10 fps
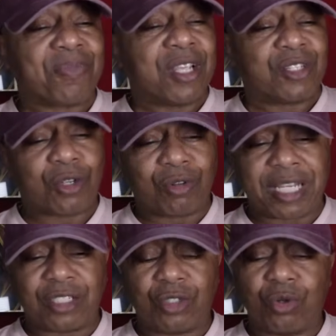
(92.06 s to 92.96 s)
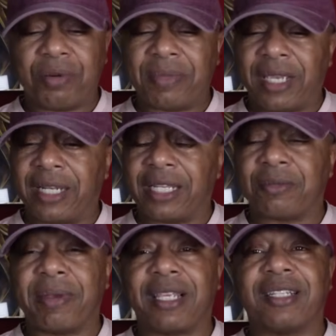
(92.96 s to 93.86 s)
So let's do it, man. Let's
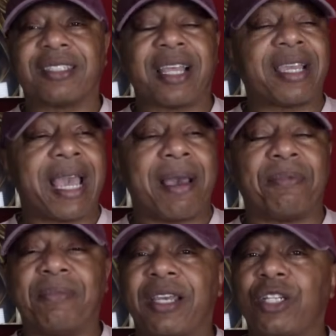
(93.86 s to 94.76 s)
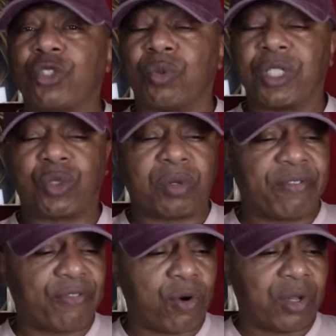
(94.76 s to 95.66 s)
make this thing happen, man. In
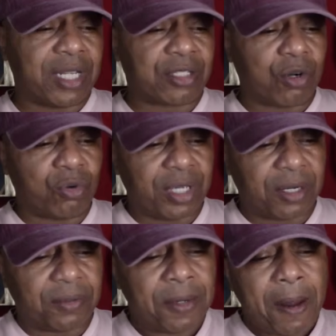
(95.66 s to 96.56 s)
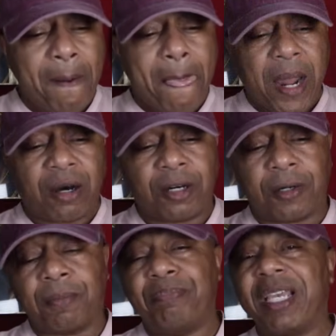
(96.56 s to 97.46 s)
2024, let's go get them.
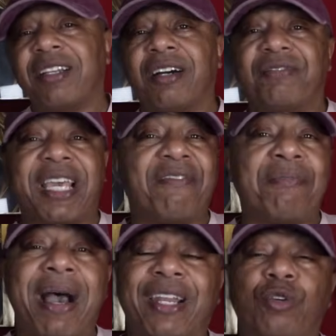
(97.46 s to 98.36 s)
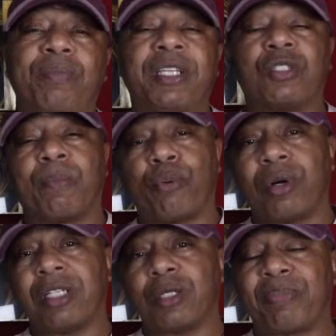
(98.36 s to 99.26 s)
Um, big love to everybody who's been
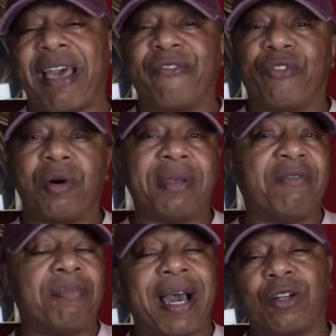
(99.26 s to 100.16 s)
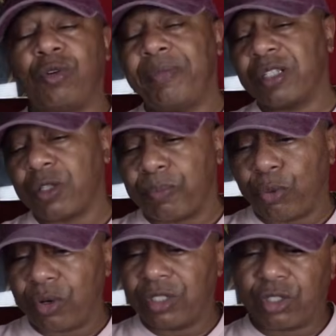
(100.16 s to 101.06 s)
supporting this platform, everybody who's been
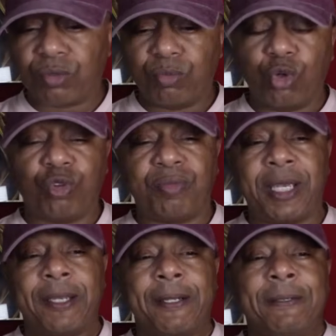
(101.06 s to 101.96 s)
supporting this movement.